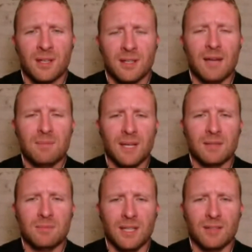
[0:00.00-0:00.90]

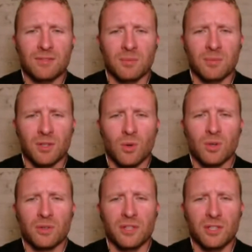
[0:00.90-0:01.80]
non-man-made from the
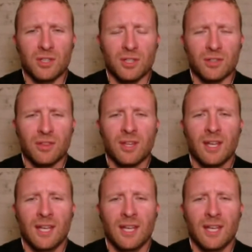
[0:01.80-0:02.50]
core of the earth,